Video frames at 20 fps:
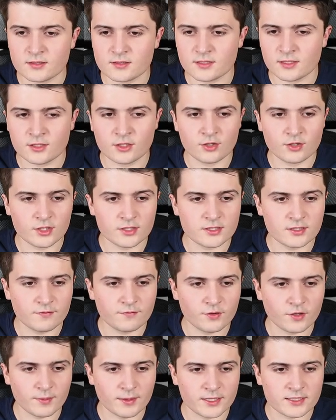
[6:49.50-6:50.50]
security
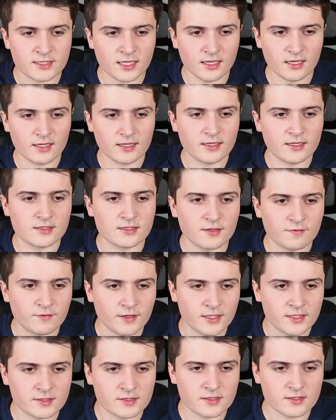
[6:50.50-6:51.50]
for my tunneling
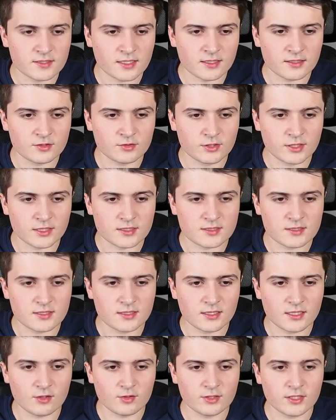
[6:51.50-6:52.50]
interfaces and you can see
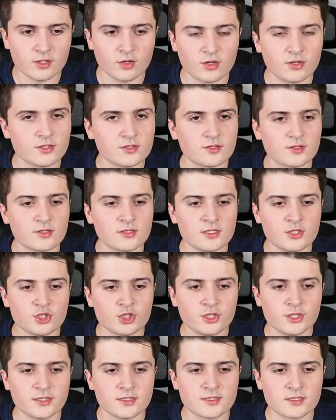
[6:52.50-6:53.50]
now here also this
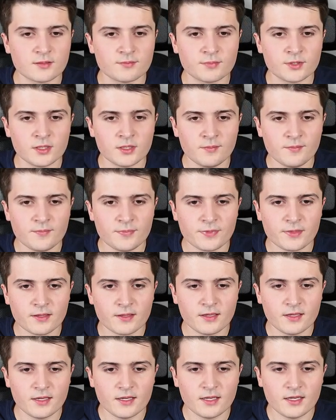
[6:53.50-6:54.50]
shield symbol.
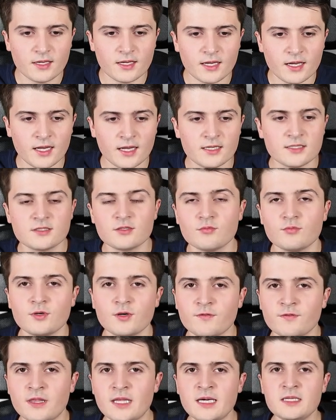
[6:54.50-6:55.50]
And
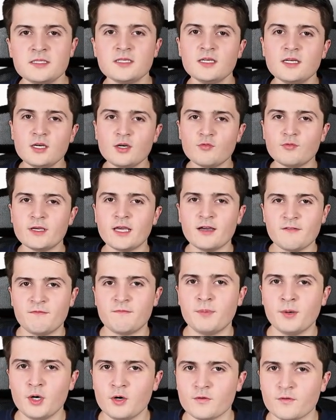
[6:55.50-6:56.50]
with that, we have
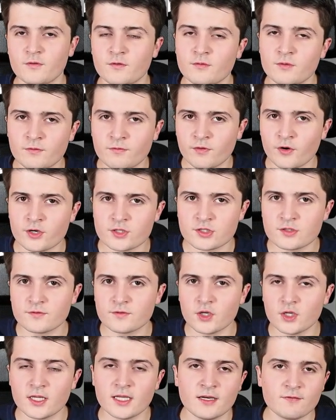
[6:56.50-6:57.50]
both. We first of
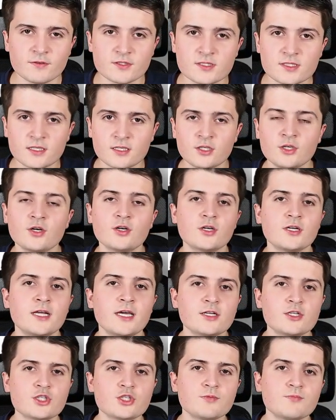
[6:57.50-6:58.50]
all have a secure
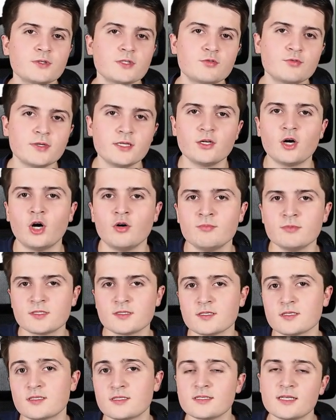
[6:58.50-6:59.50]
connection between Home
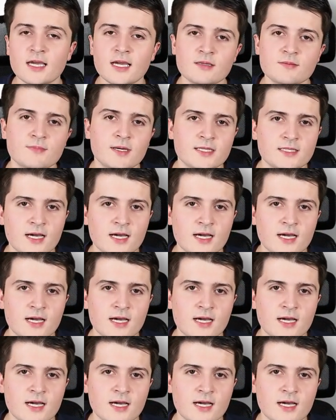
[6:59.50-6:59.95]
Assistant and my